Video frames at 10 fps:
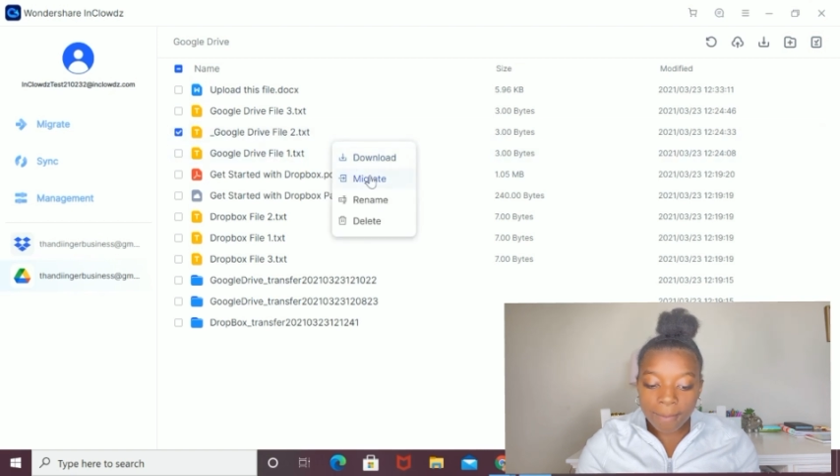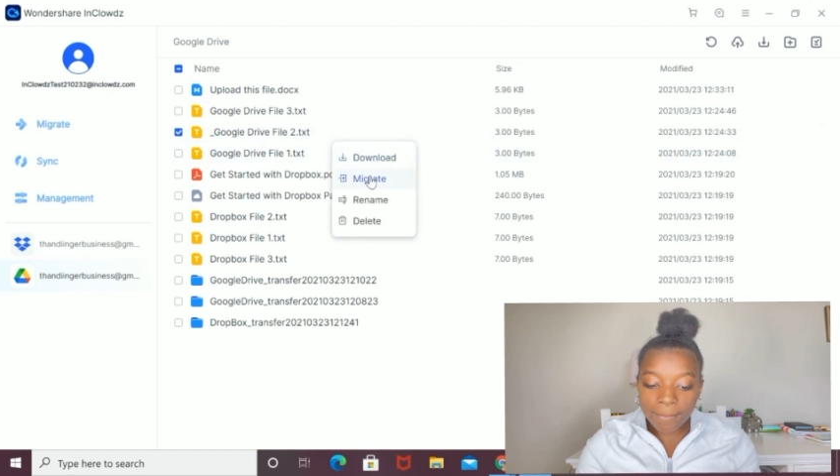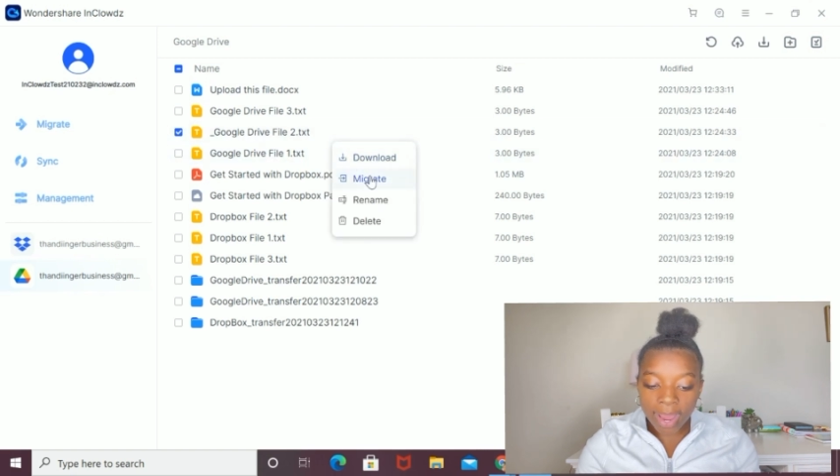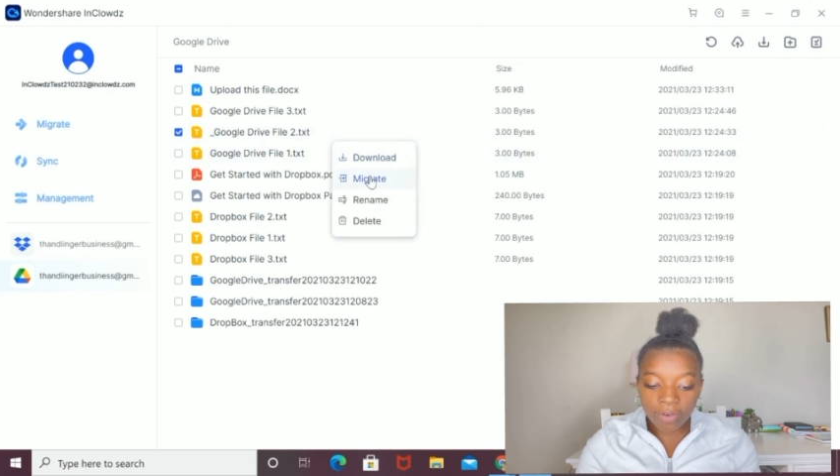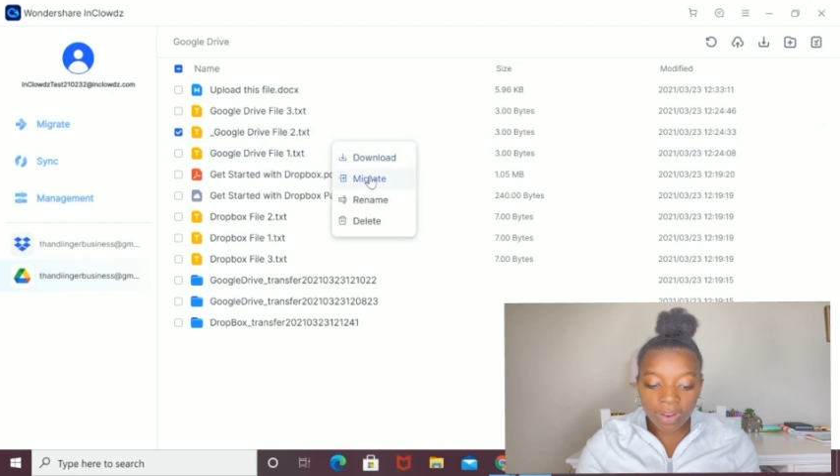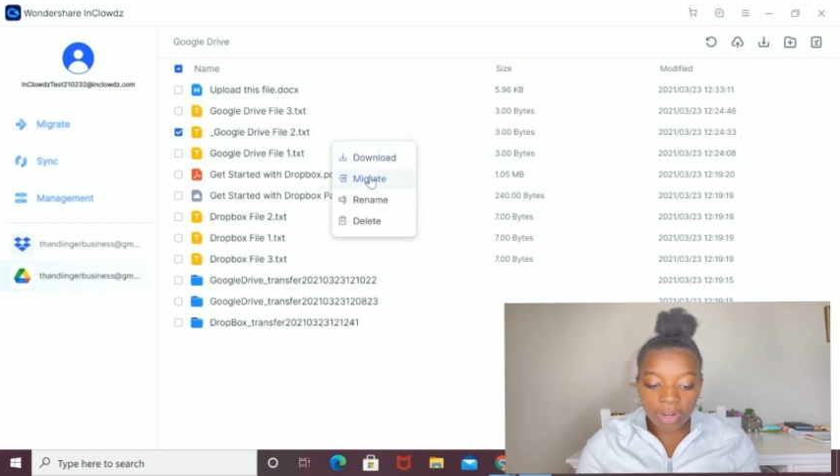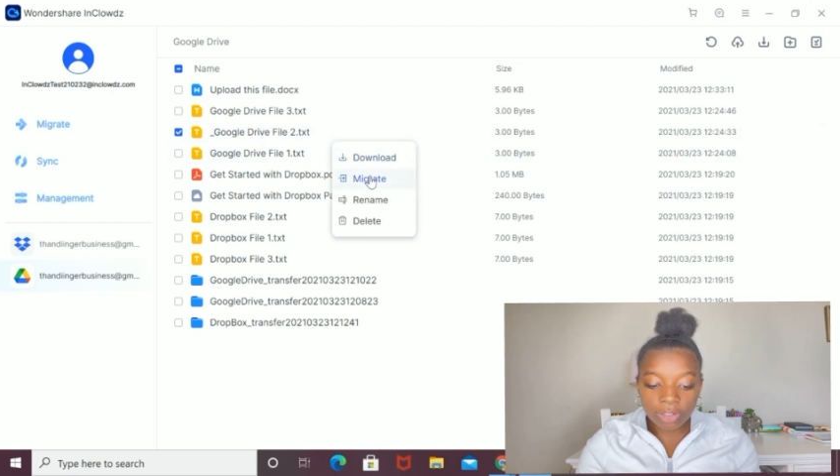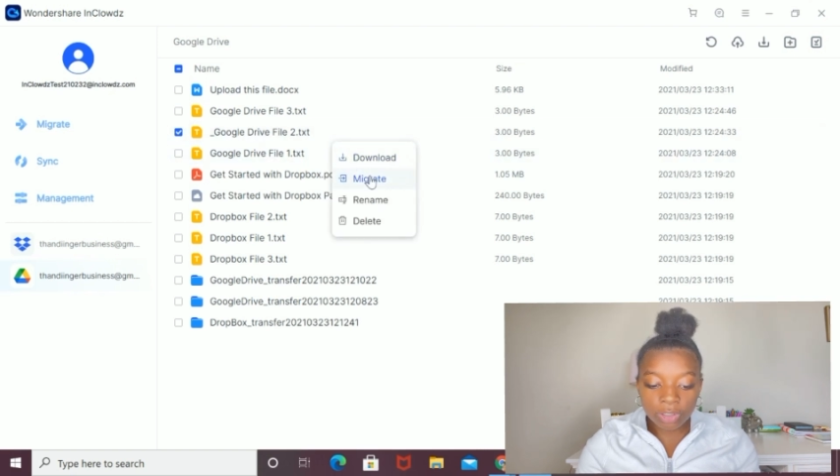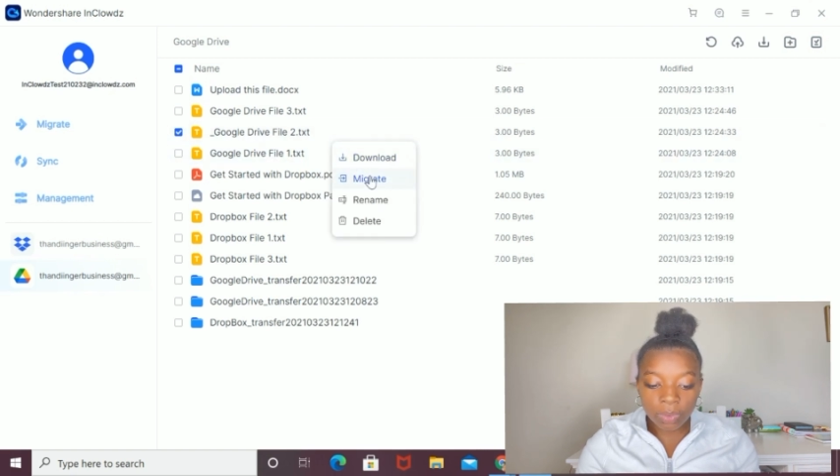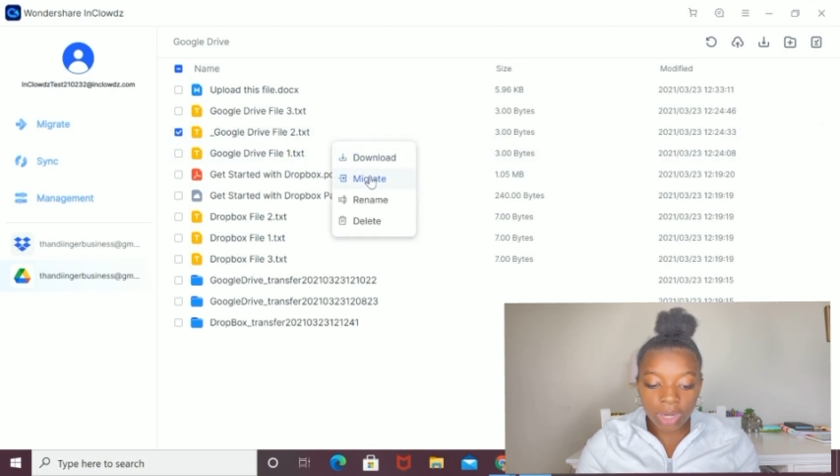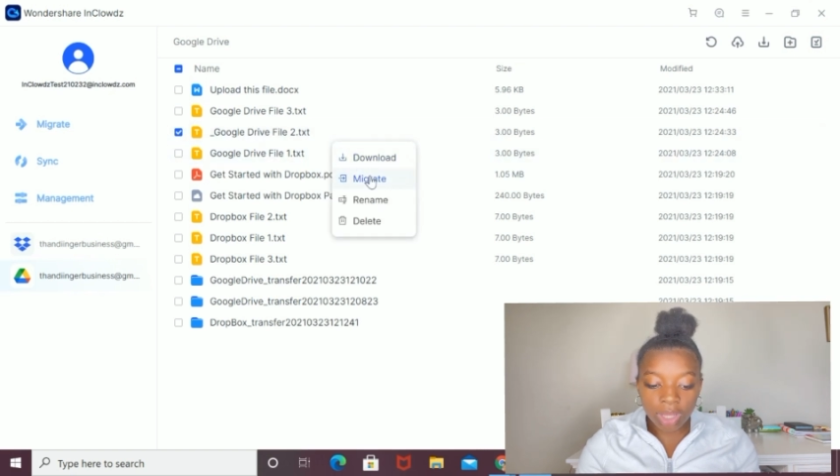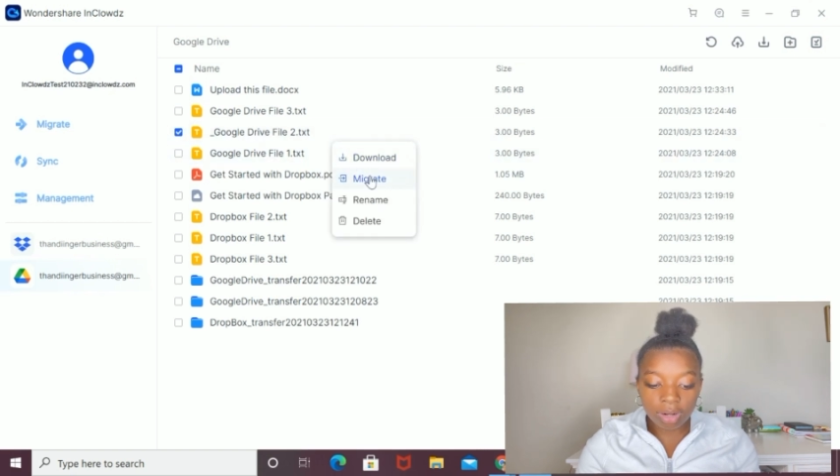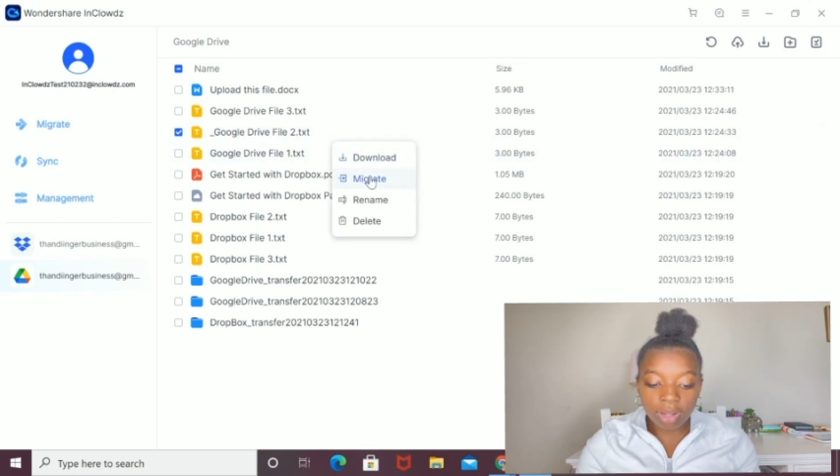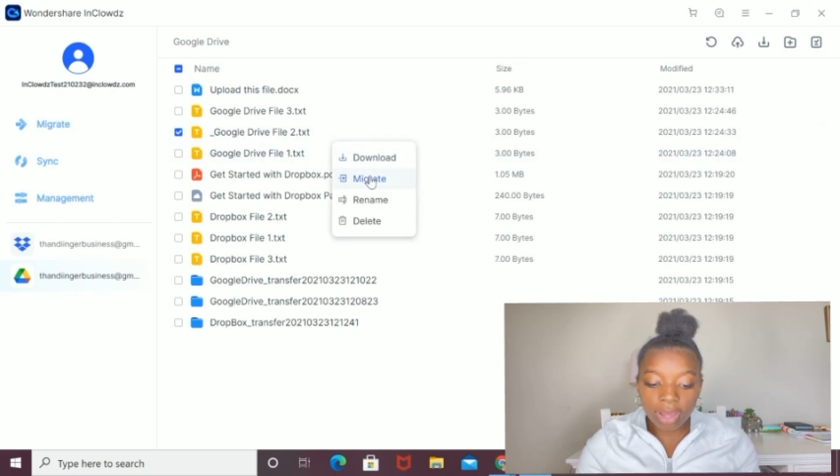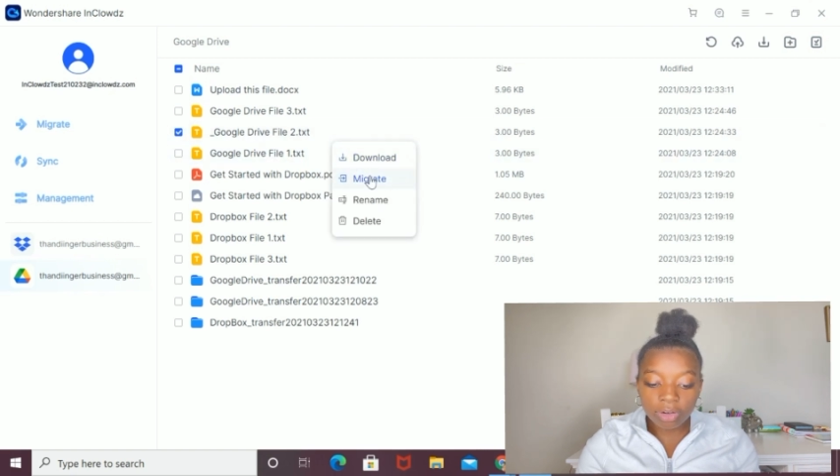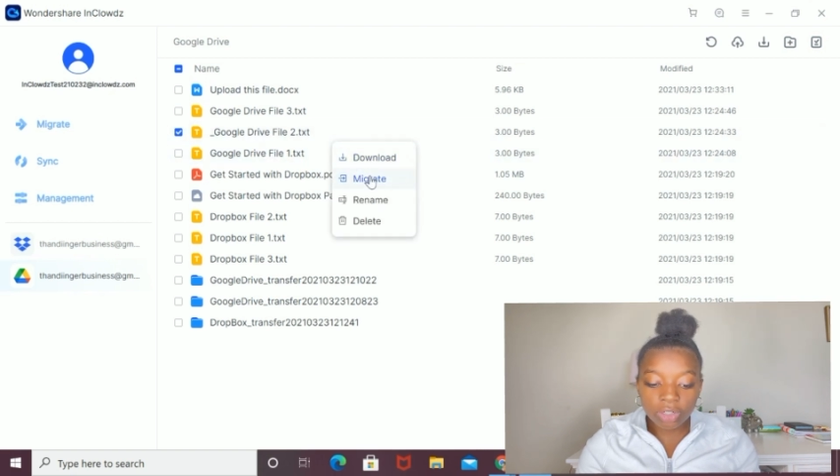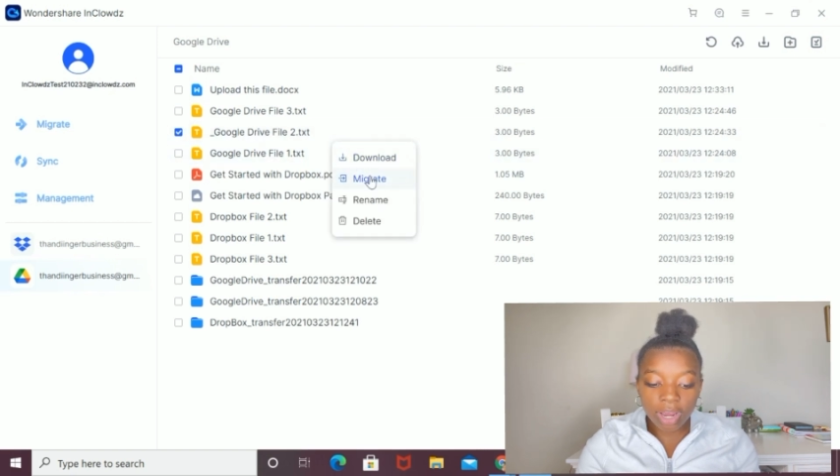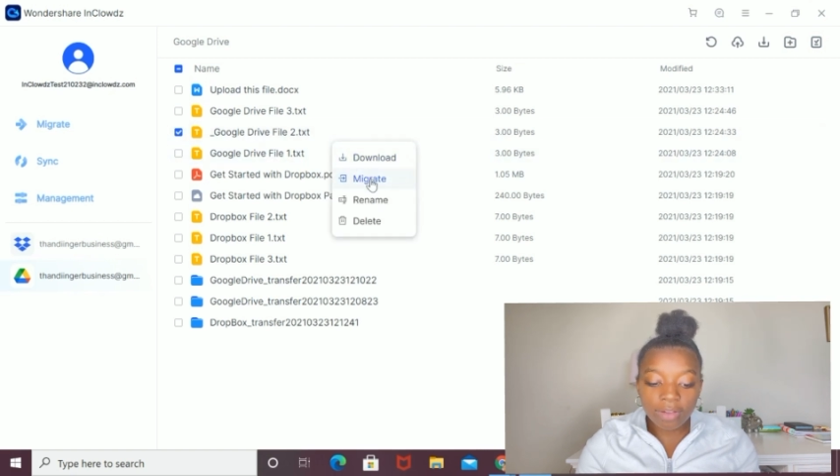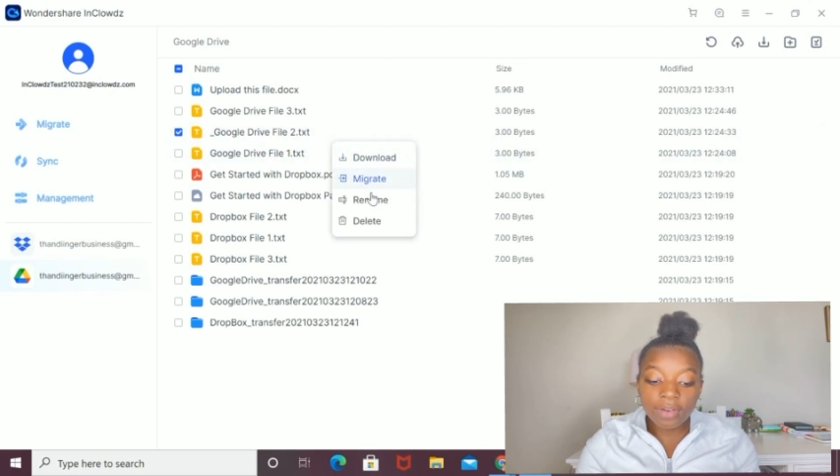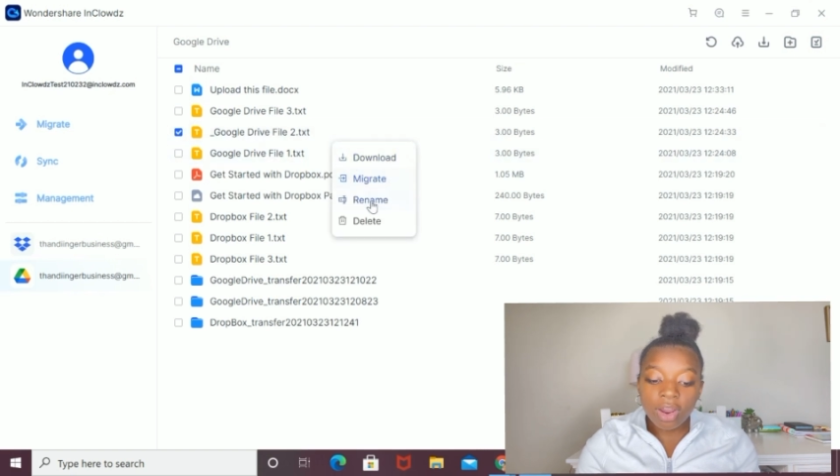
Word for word: migrate it to another cloud drive,